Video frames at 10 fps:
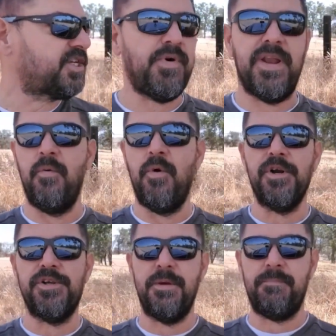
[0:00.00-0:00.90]
want to
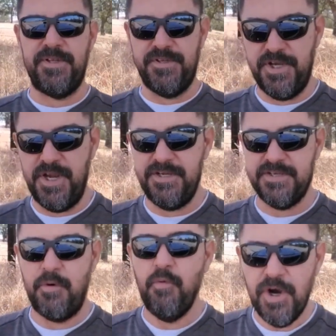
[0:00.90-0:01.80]
worship
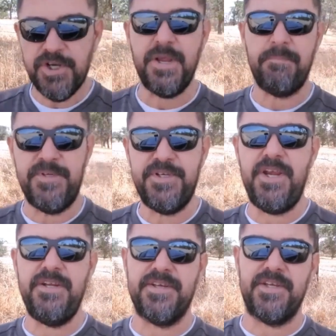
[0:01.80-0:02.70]
Jesus, worship
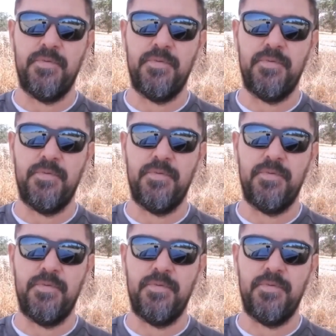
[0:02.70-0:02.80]
Jesus,